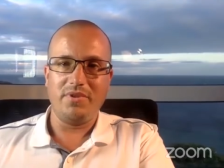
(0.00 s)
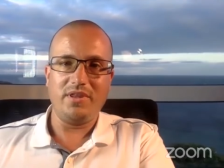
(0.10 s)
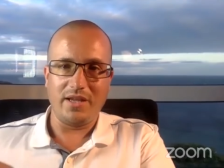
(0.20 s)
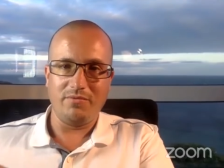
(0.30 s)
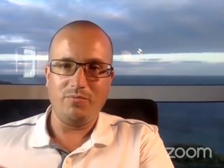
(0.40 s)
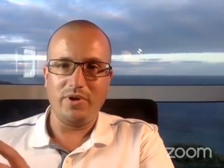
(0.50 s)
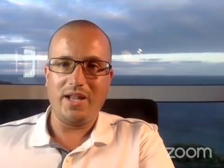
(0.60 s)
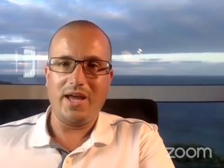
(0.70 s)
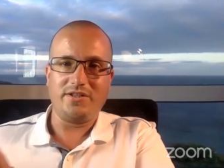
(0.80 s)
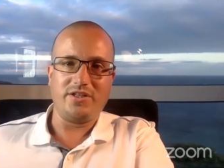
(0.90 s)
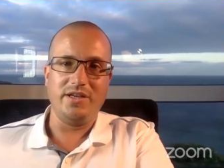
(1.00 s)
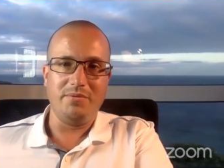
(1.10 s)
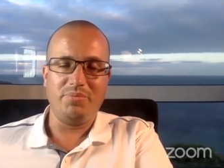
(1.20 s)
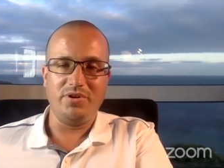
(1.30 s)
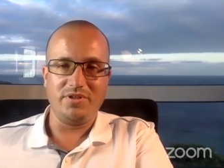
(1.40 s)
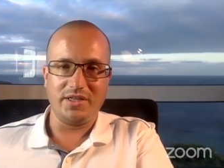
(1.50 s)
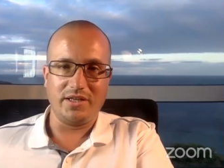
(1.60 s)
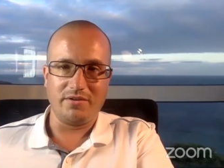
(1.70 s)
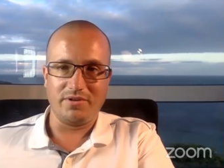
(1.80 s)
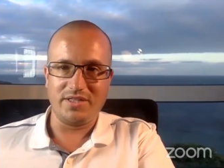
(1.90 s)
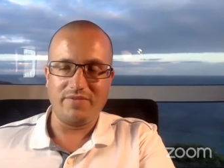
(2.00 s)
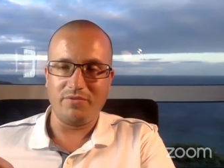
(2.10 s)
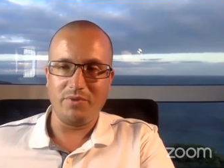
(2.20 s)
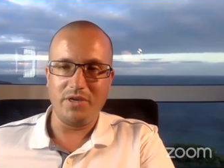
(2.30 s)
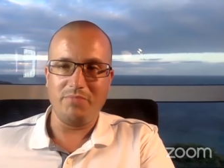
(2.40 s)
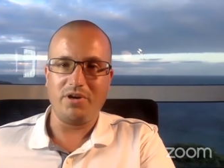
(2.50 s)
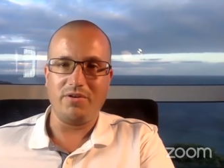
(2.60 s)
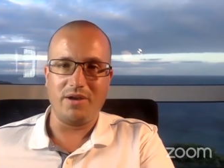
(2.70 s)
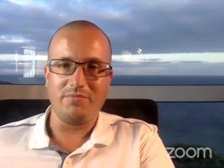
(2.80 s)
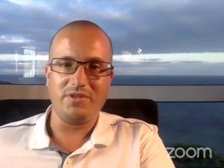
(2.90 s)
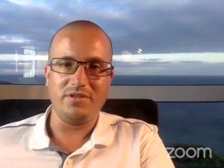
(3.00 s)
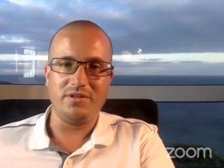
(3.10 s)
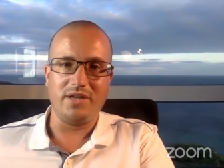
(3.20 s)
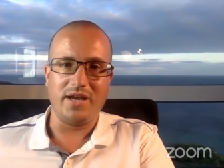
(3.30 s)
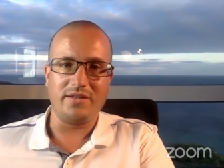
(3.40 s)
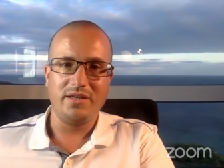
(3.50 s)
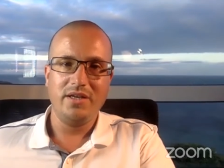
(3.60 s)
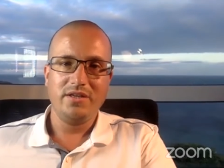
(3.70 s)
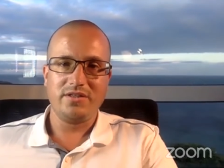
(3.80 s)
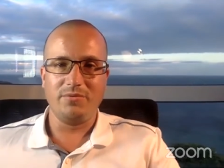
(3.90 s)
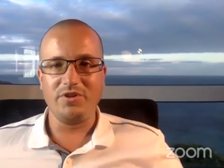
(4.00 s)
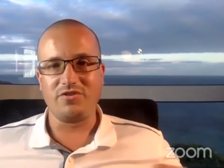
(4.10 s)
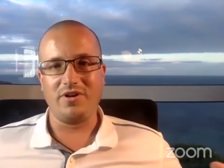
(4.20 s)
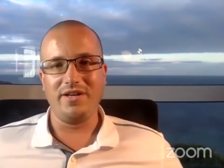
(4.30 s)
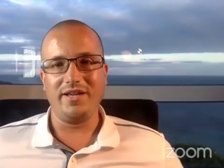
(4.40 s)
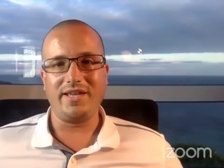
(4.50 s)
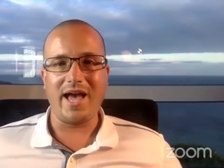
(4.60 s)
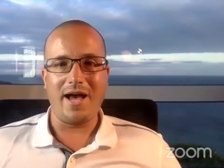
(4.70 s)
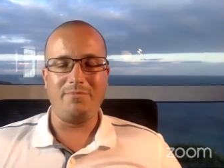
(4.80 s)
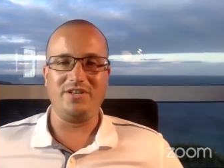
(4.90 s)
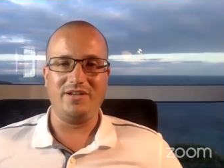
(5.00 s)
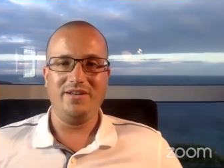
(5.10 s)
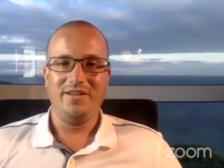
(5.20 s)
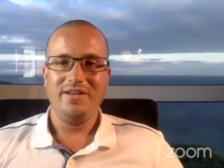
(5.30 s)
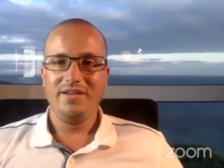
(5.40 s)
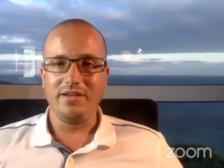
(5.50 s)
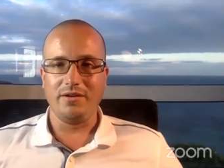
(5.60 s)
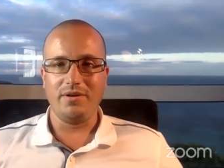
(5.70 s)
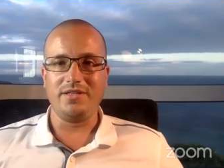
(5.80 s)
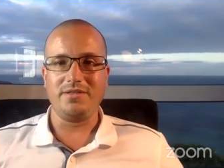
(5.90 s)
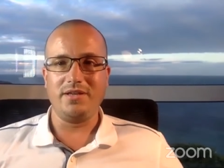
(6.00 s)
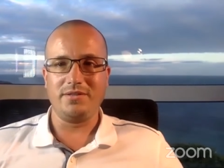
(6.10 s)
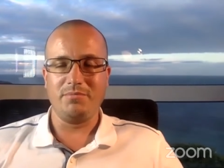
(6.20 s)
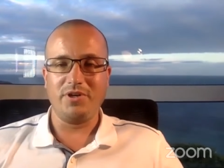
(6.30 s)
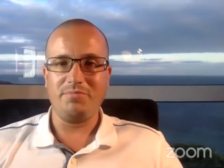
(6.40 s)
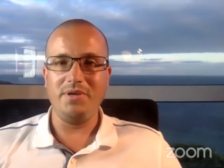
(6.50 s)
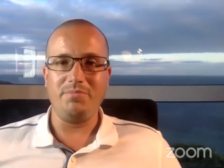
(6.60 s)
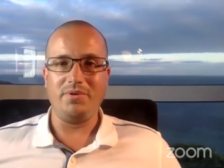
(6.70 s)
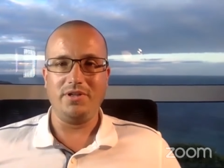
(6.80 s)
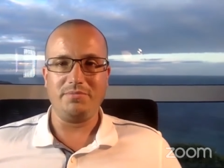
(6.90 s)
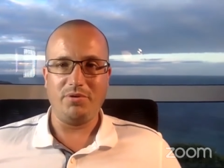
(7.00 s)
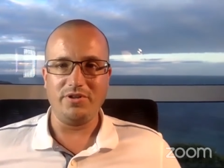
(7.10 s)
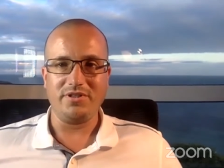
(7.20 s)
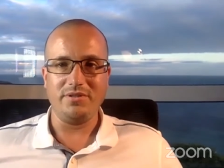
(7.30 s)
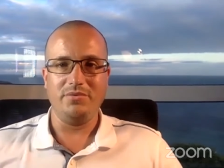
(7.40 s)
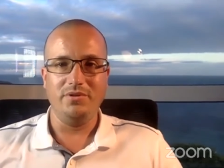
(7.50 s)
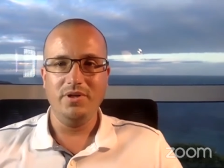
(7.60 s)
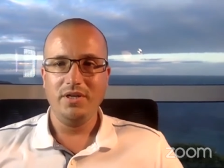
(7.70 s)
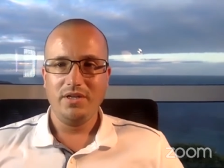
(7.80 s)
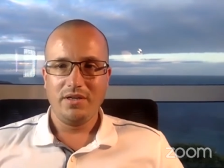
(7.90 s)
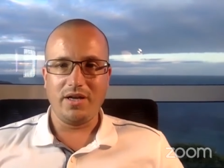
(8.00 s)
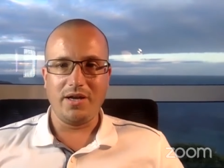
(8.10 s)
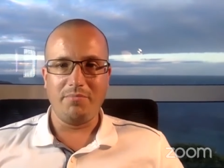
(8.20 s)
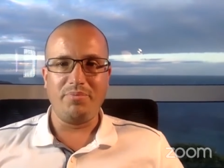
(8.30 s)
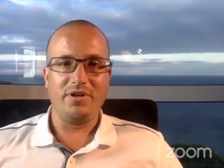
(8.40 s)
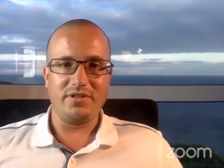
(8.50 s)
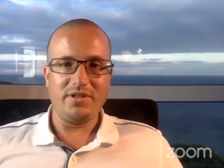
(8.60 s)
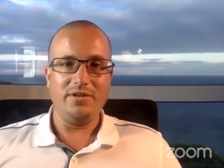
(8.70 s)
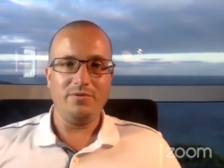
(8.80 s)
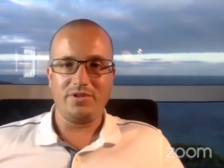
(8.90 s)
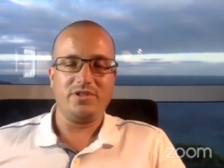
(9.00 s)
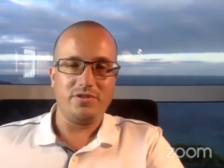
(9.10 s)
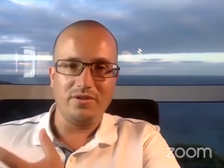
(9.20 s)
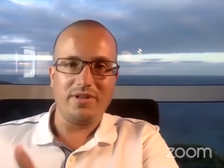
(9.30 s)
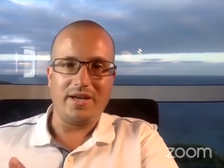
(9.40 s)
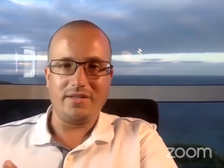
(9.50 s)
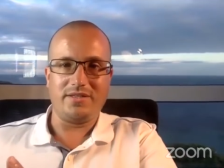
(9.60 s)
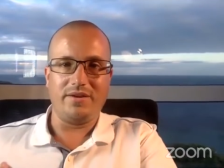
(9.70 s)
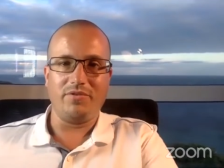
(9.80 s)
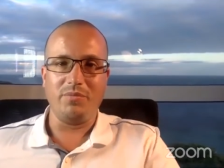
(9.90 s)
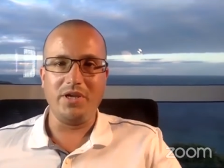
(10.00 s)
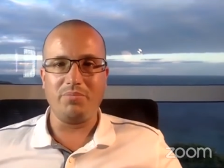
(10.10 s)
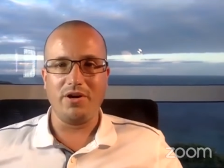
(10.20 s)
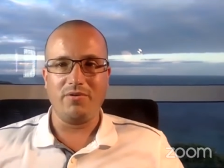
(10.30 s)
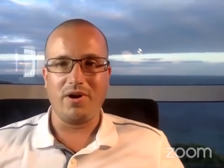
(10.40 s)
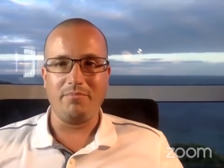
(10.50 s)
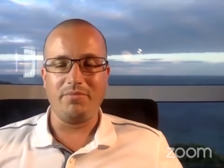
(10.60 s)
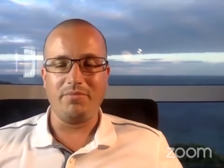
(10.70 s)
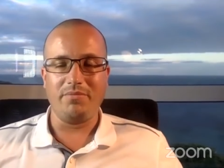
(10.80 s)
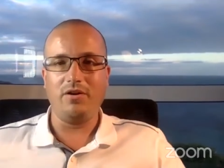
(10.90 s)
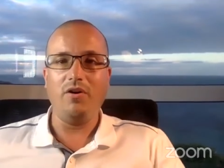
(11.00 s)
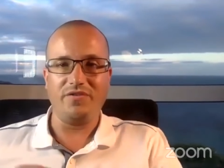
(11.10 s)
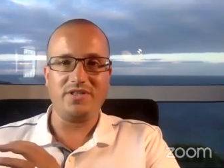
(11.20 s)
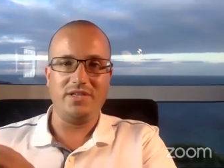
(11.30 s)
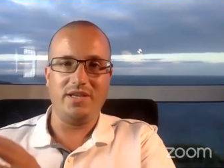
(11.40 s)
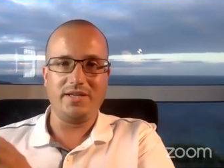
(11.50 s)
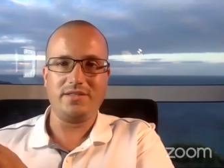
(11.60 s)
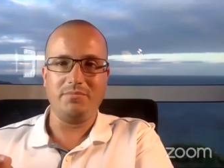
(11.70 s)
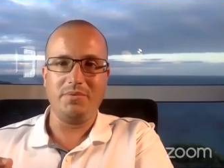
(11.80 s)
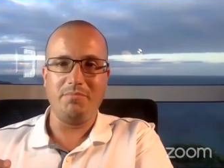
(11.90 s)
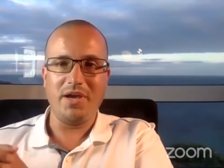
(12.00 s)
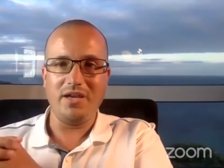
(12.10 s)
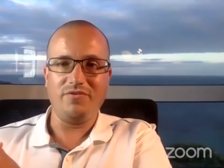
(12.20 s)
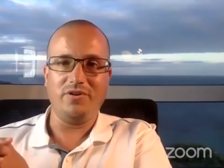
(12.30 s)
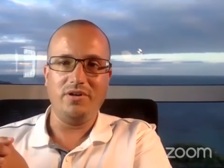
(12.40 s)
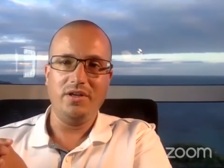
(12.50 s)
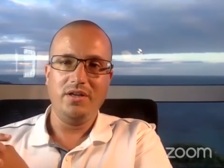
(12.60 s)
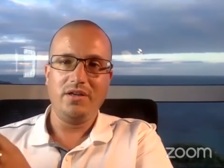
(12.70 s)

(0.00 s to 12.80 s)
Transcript: then we'll actually put together a 7-week program to do that. So we're trying to capture, you know, as much people as possible. But in order to do that 7-week program, that obviously has to be paid for.